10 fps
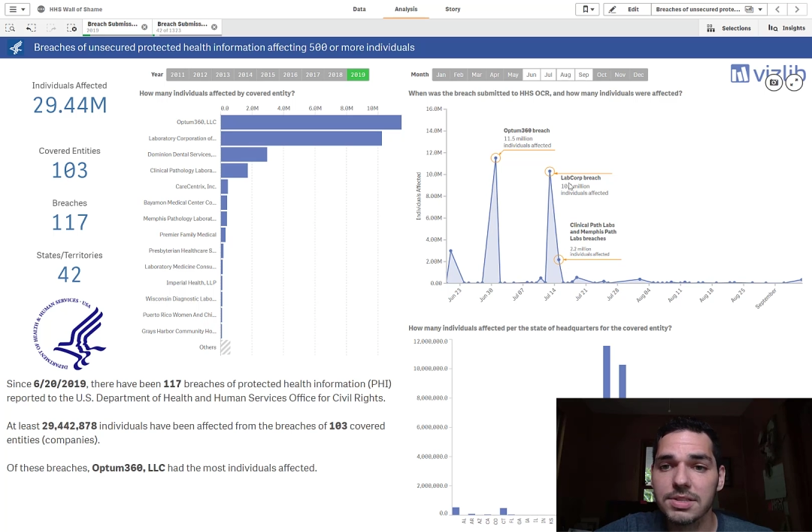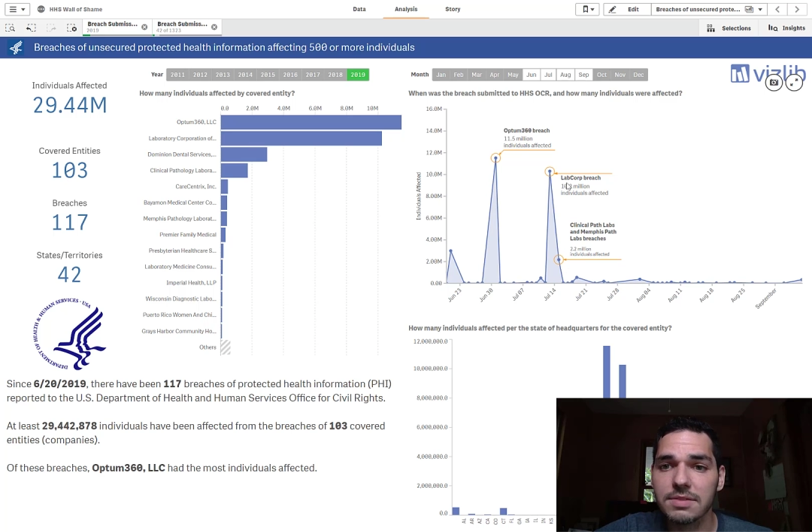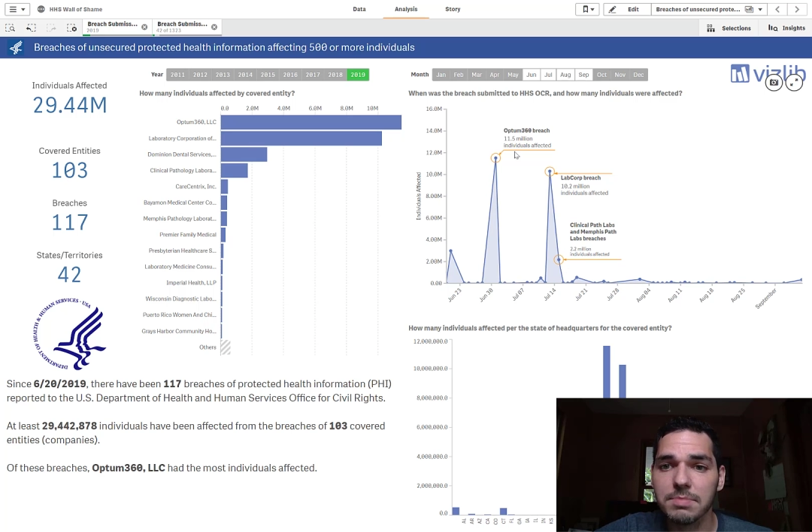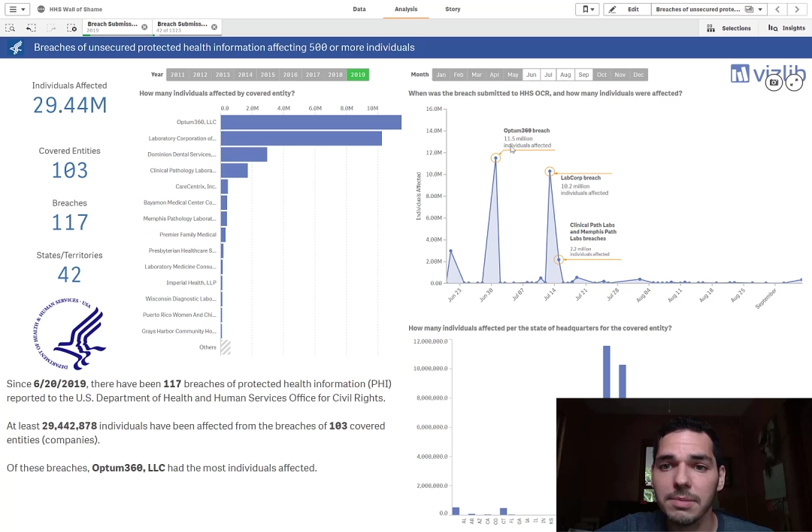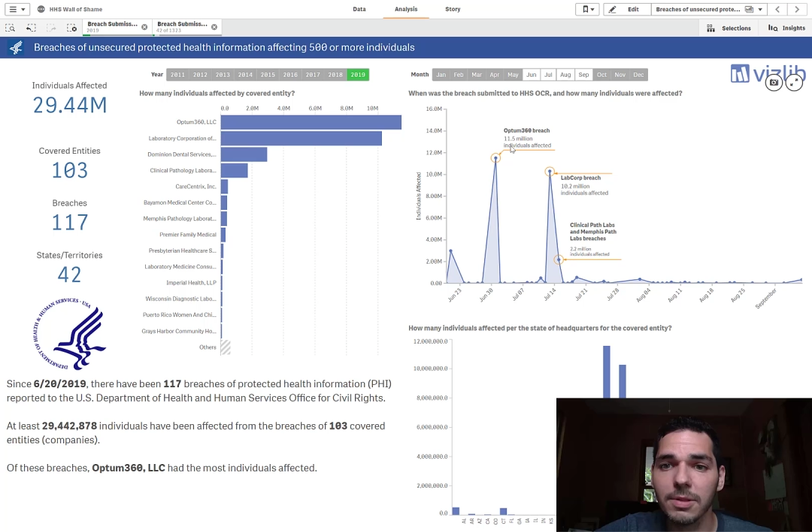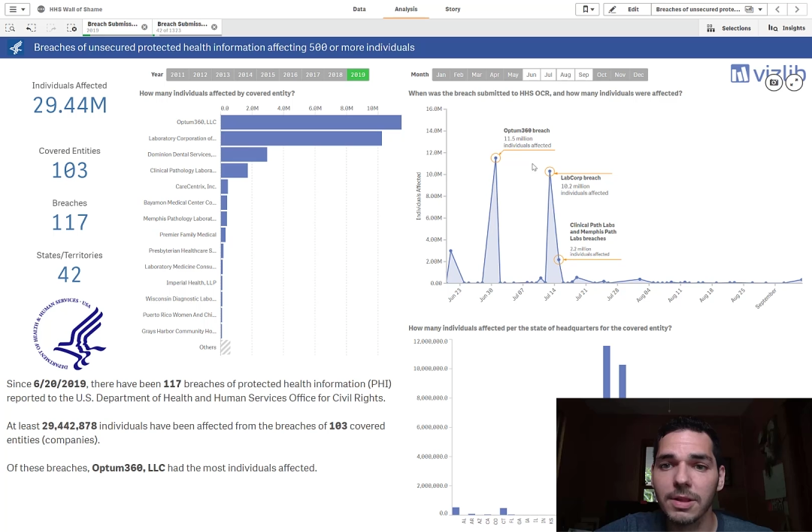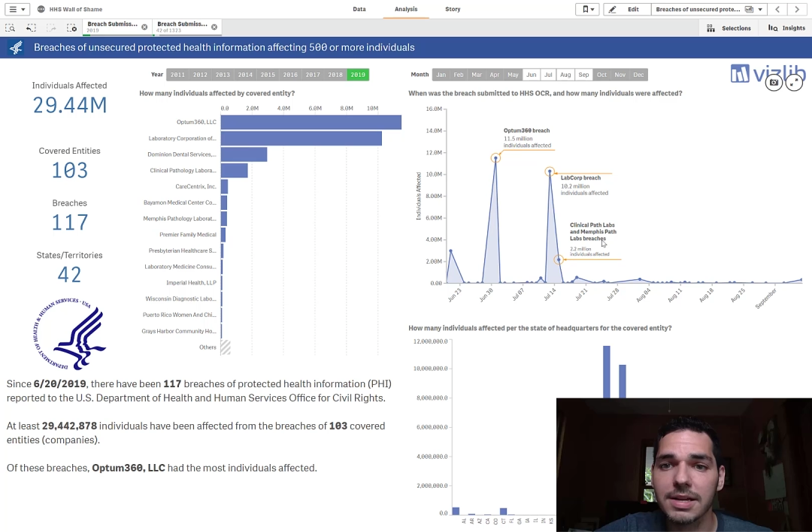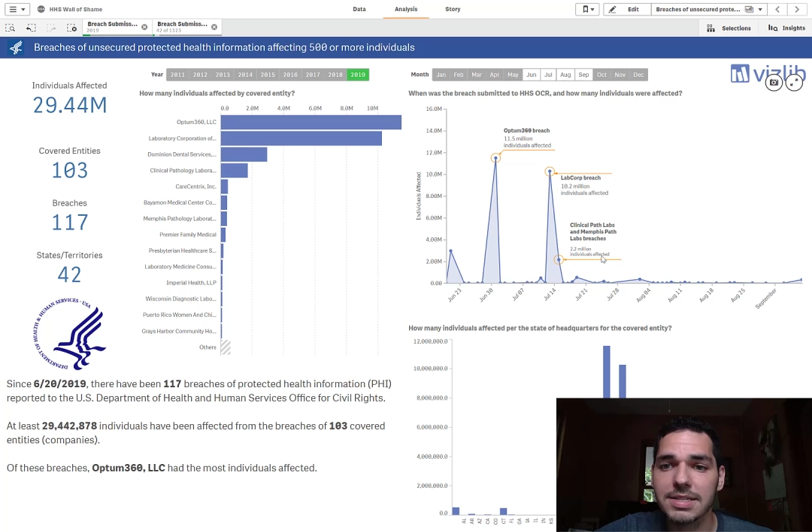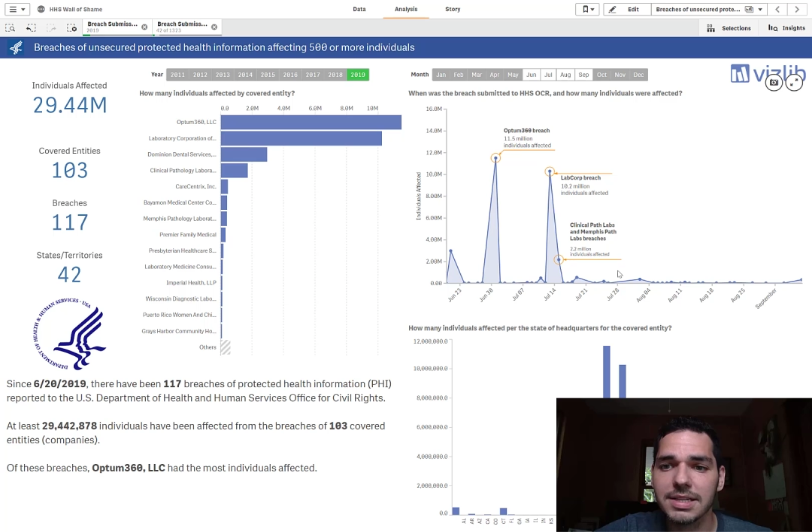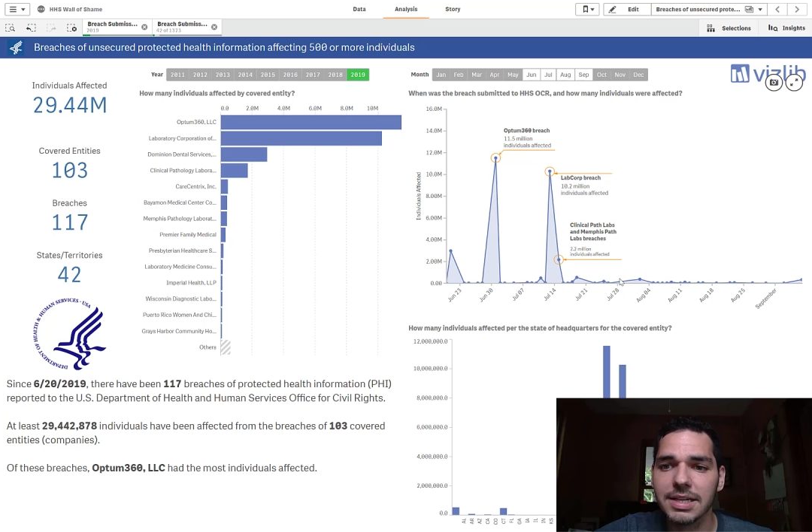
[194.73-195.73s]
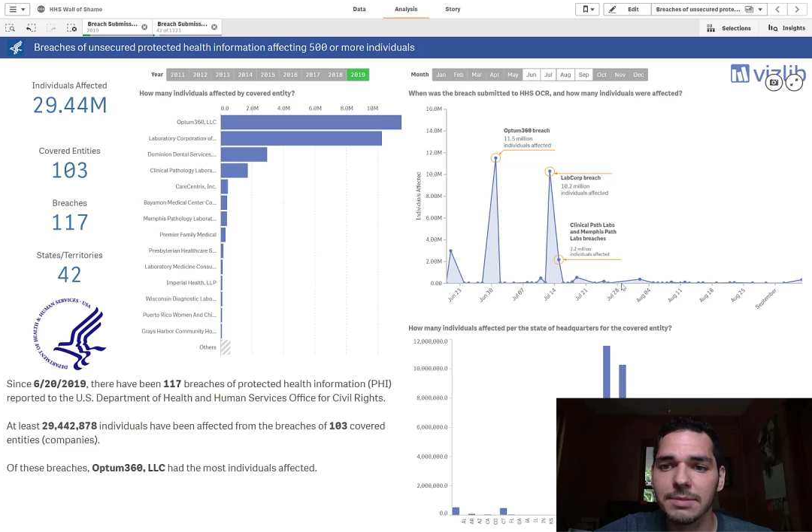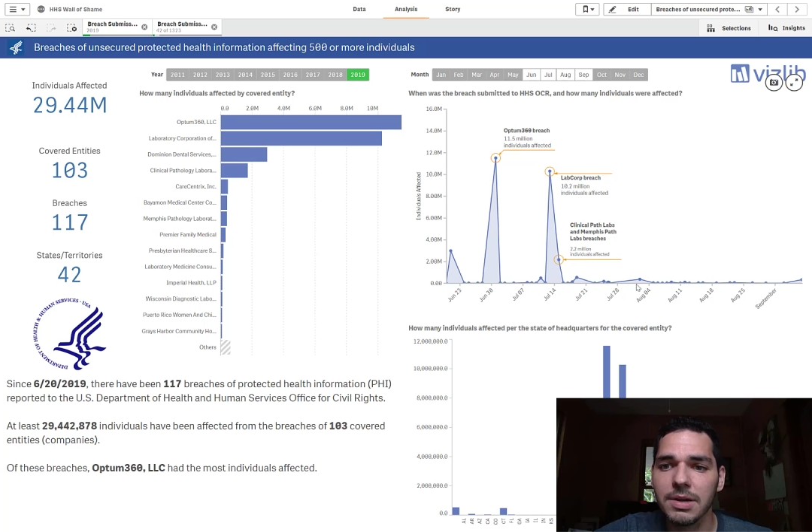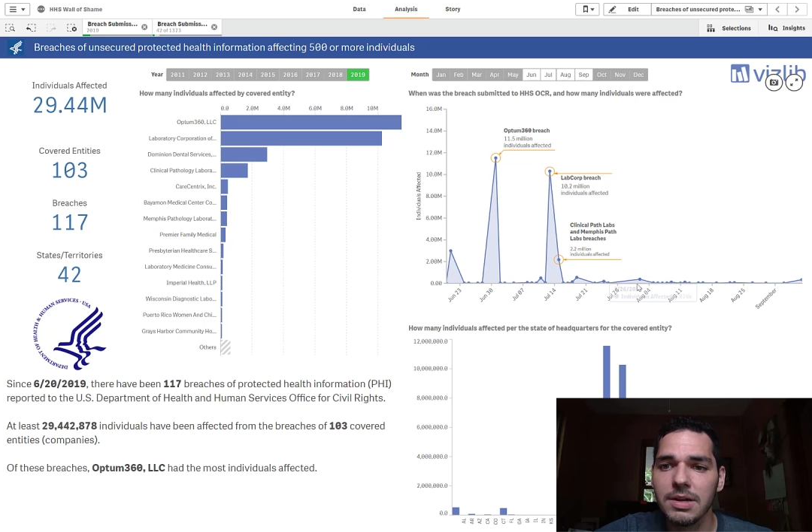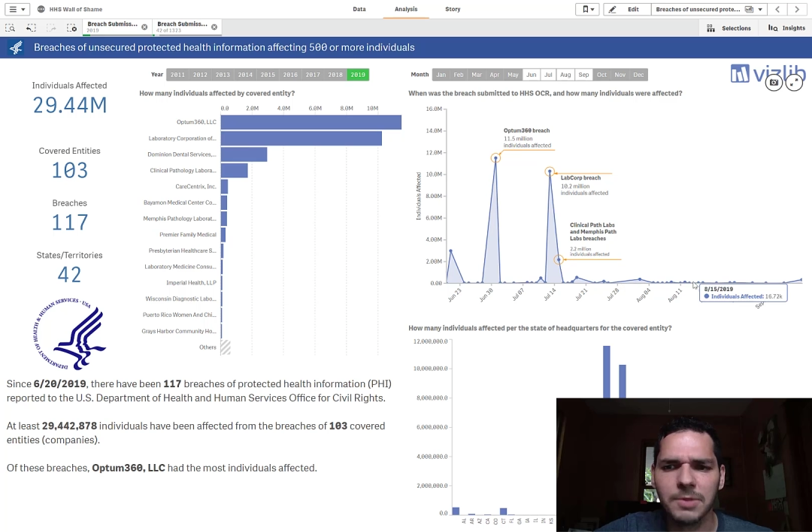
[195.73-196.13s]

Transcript: of people at a time,